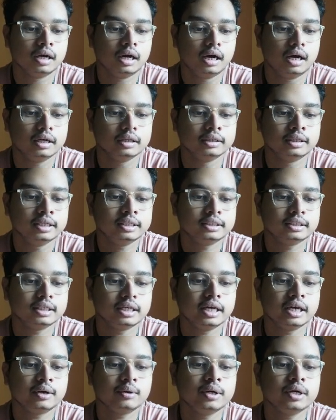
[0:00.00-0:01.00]
this
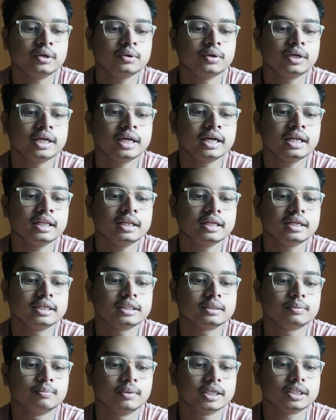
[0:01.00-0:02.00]
equatorial
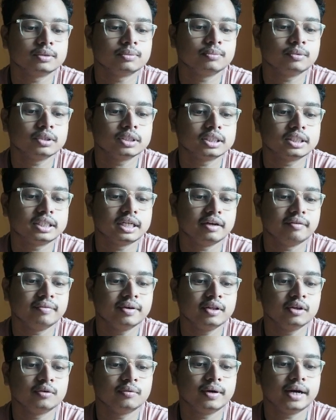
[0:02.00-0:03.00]
is much more
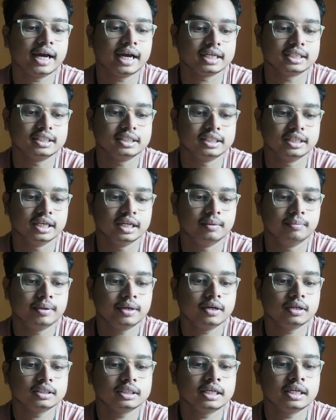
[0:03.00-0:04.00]
stable over axial,
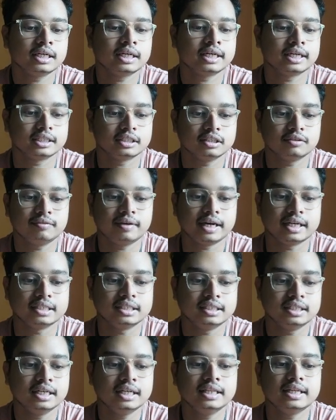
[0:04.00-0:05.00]
because in case of
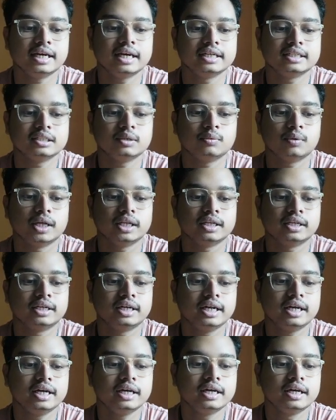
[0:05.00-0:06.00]
axial there is a
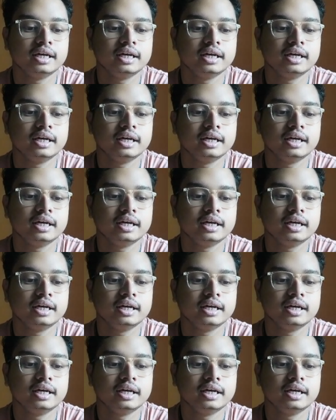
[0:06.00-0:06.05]
1,3